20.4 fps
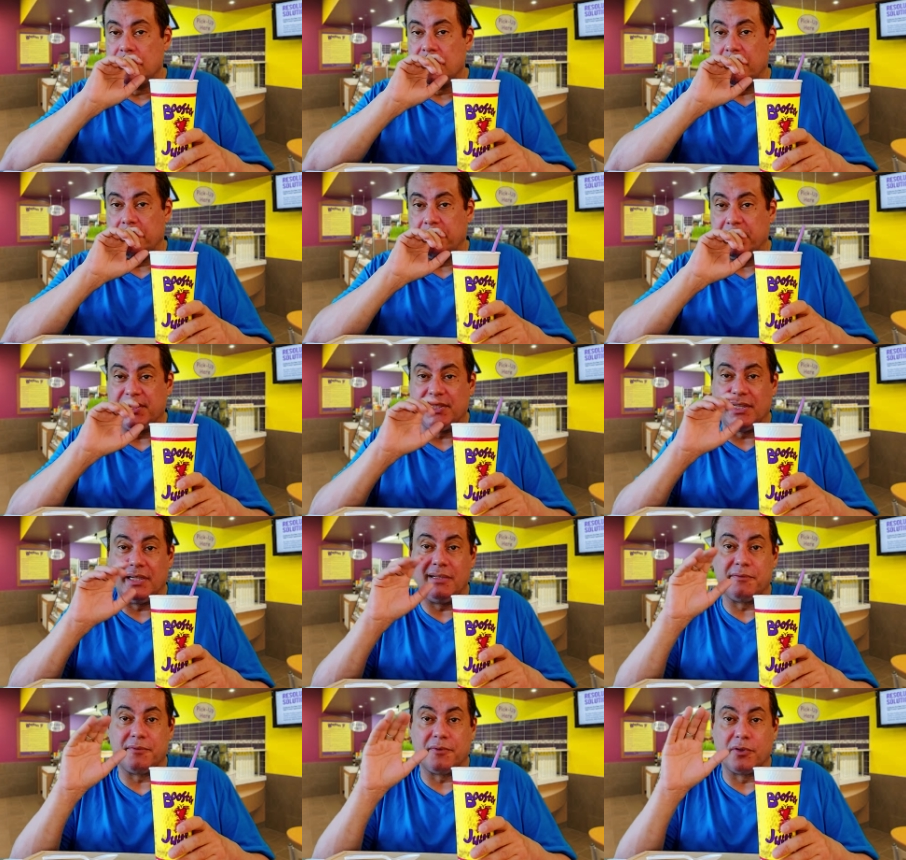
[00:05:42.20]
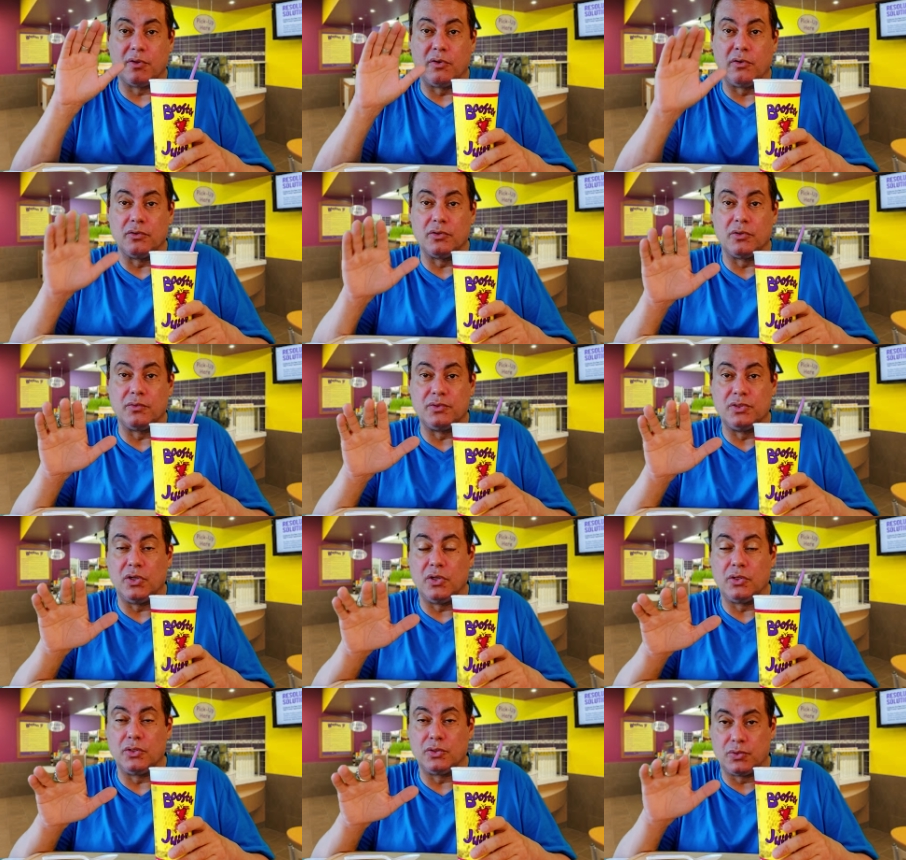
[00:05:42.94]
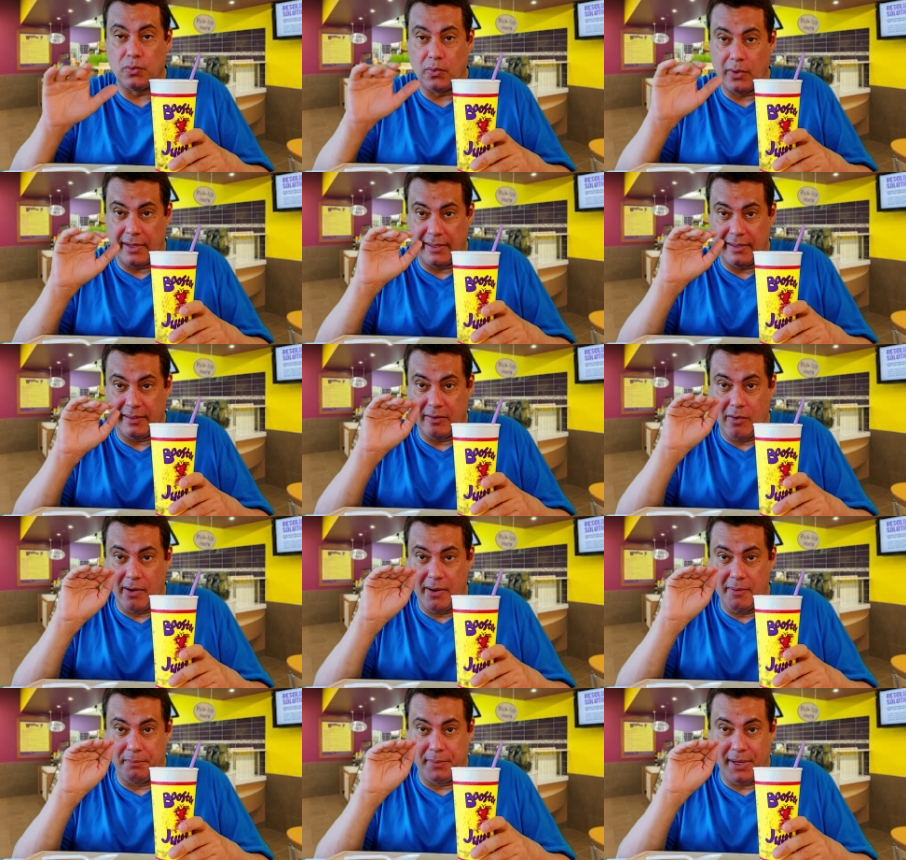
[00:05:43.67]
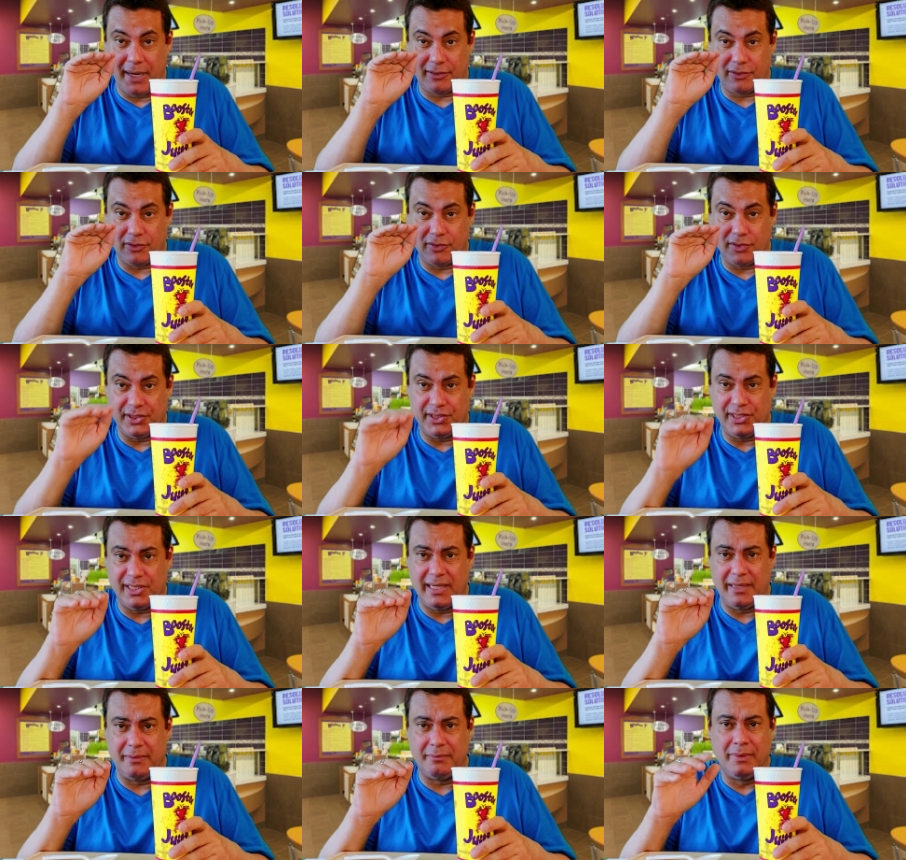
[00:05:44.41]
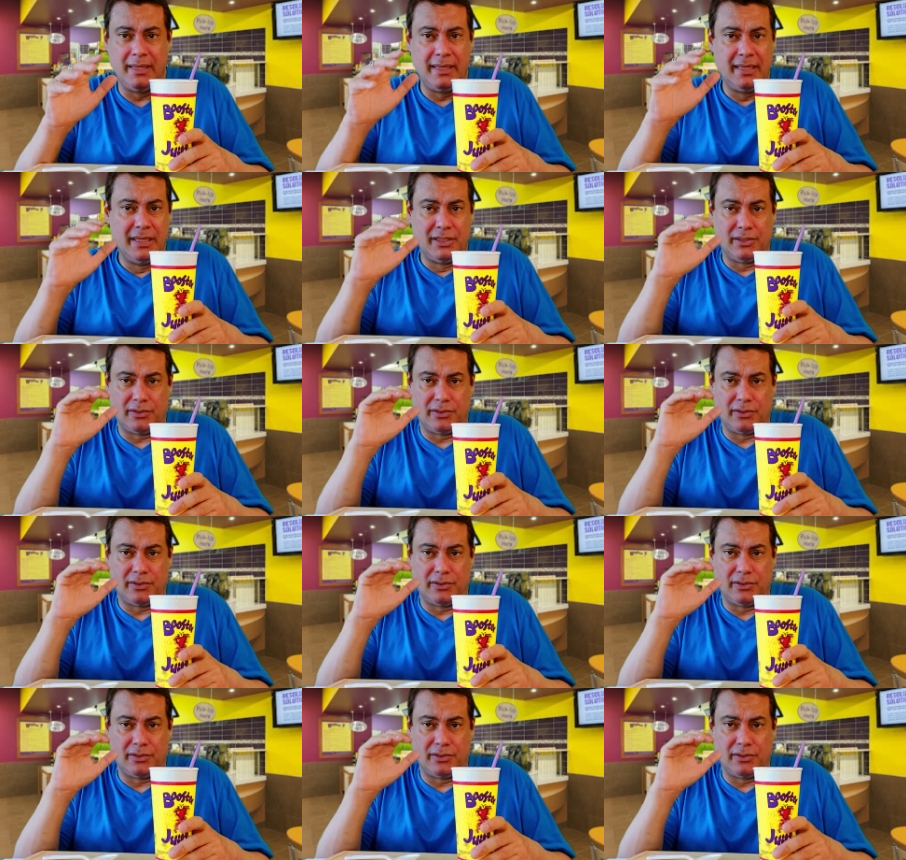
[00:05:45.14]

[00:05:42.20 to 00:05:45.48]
especially for all of those who are going back to the gym.